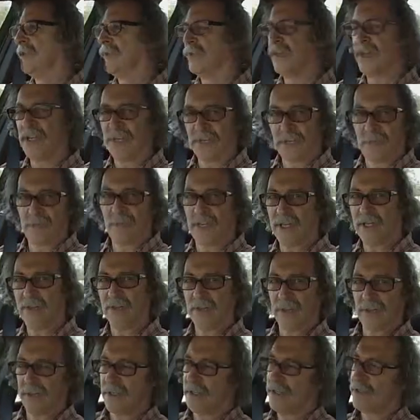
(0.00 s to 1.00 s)
reasonably
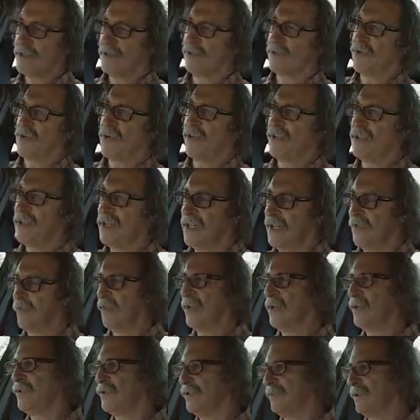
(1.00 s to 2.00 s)
good at this and would like to give
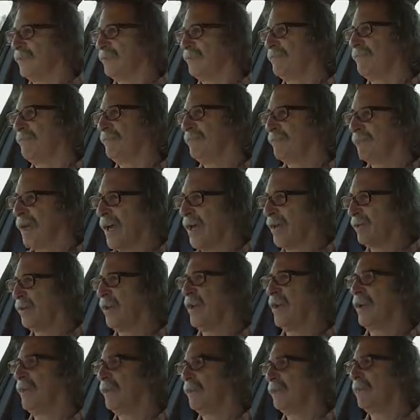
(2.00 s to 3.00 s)
me a job,
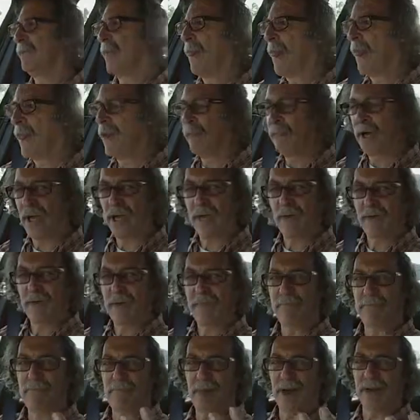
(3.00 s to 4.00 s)
maybe paying
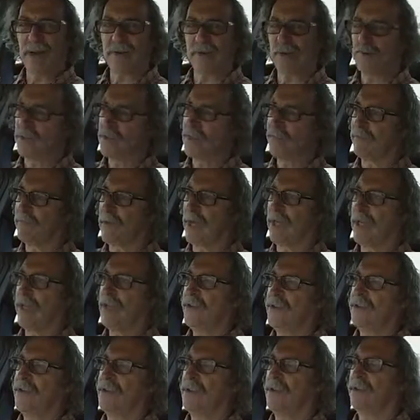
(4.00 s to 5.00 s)
me bundles of
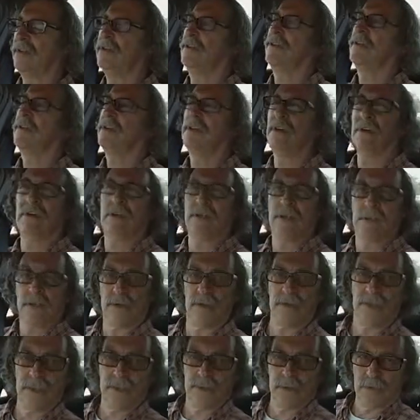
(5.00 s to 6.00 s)
money just to
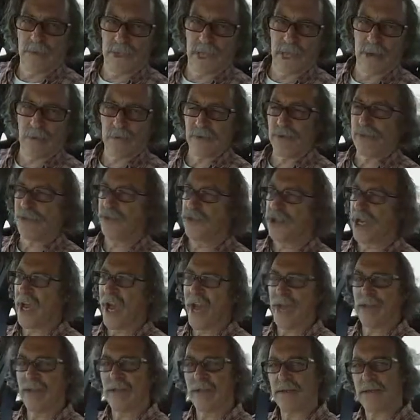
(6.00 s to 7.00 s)
look into a camera and
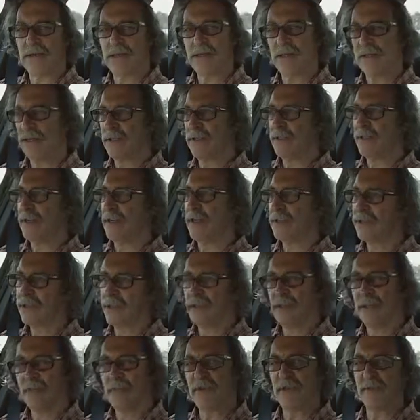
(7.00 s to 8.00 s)
chat, then
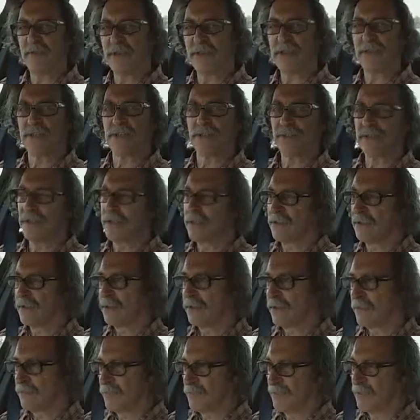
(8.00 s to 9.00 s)
just leave me a message.
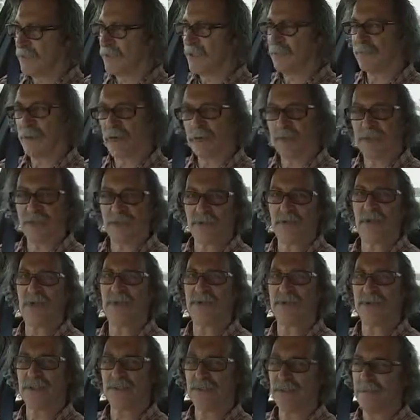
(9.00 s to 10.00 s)
I'm open to
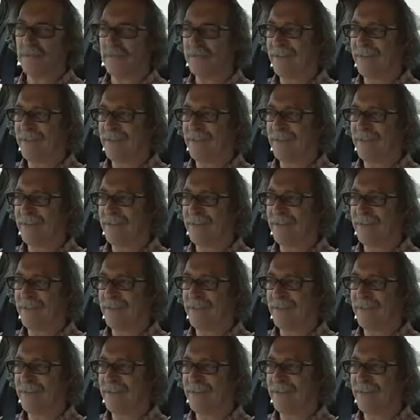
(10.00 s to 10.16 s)
offers.